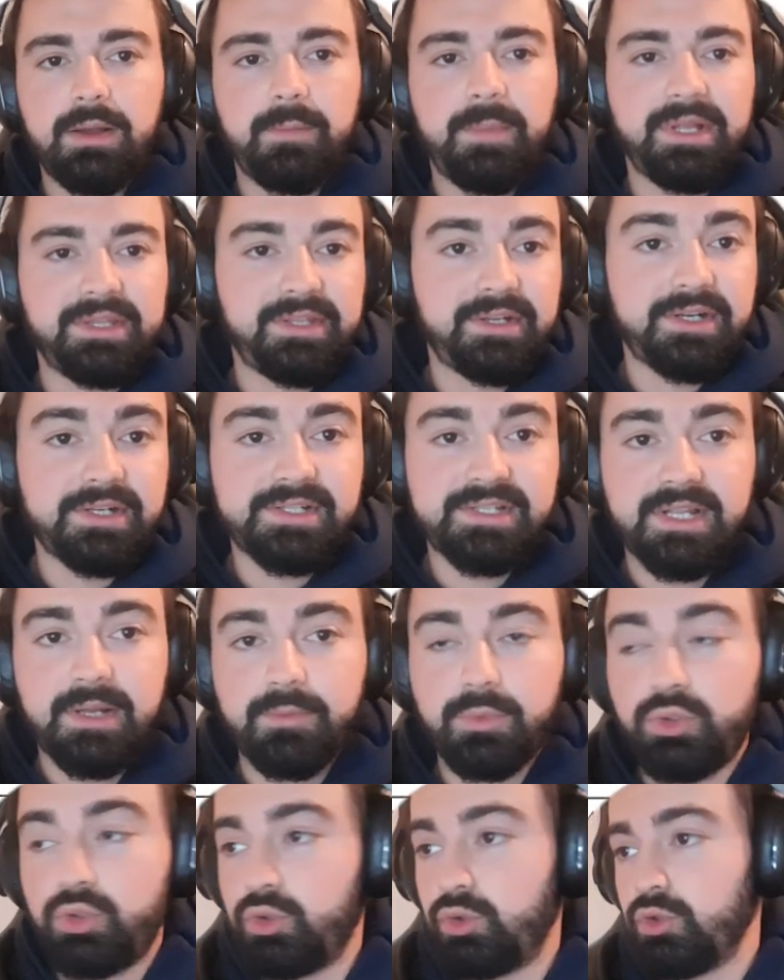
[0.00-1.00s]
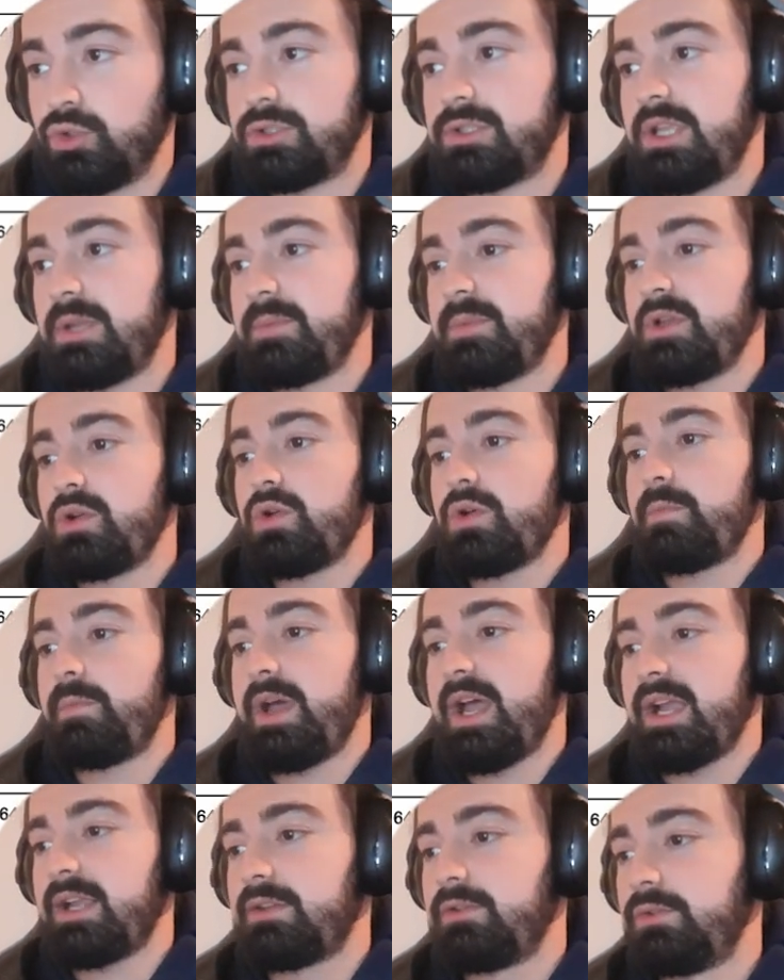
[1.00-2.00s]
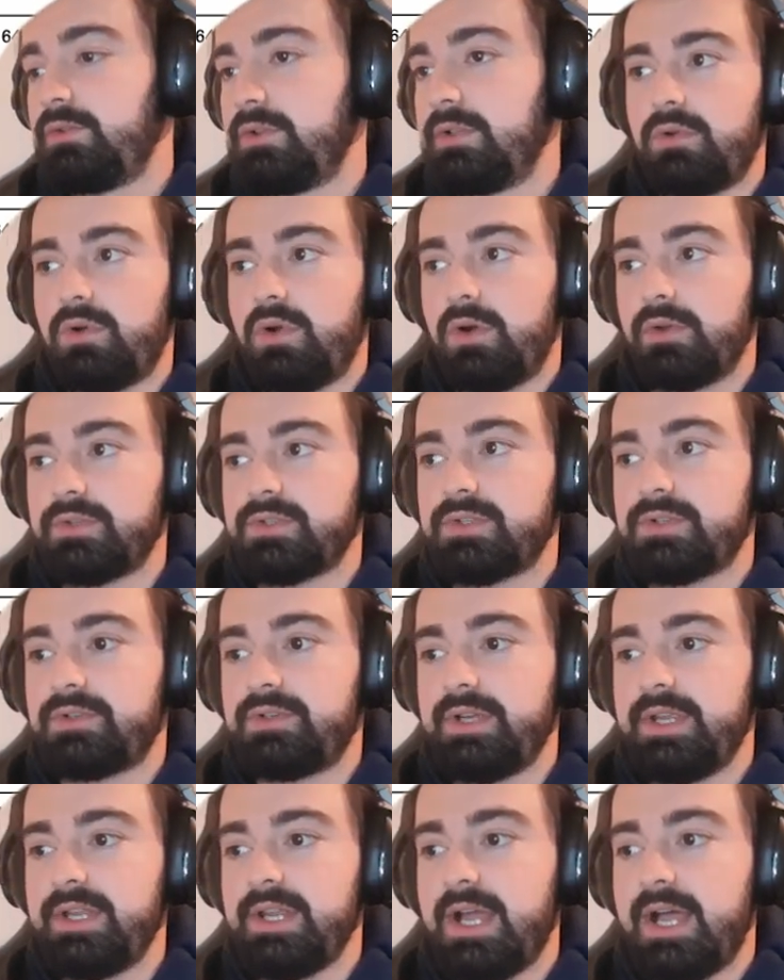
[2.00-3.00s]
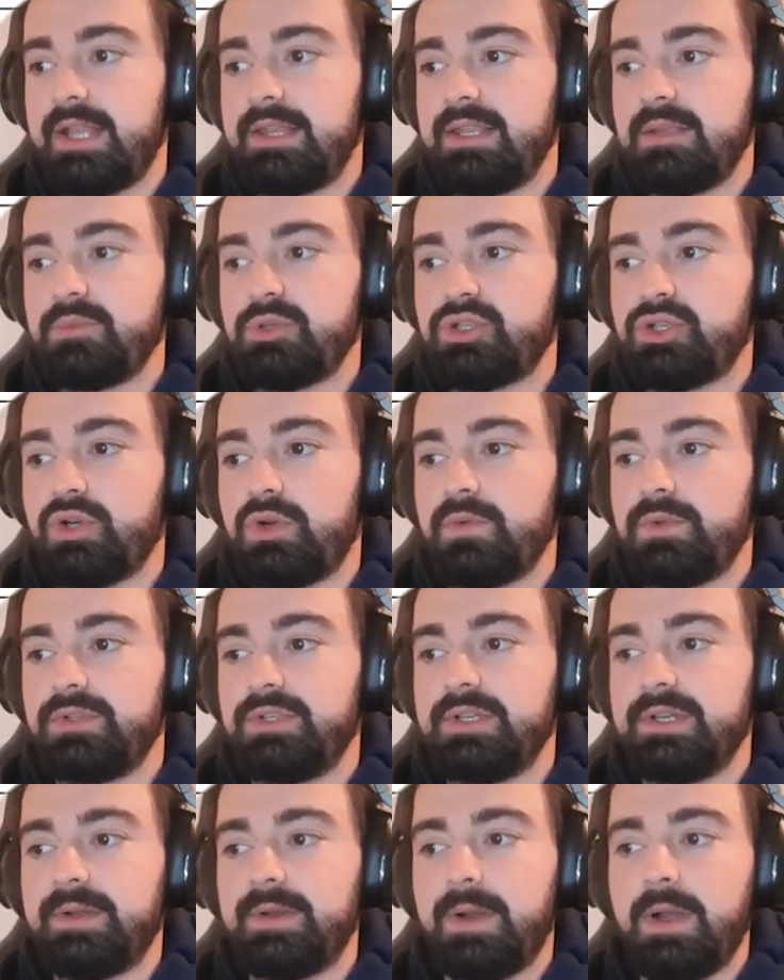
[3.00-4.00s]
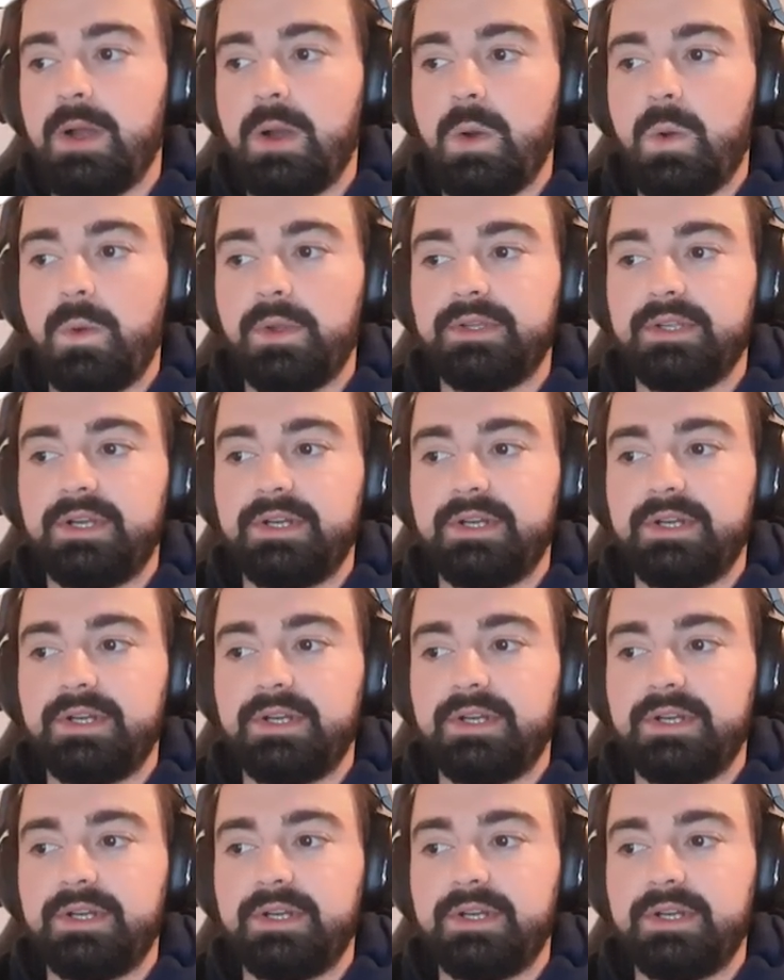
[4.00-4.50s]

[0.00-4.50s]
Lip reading: But there are some rules. Let me go back to the code screen and let me show you what are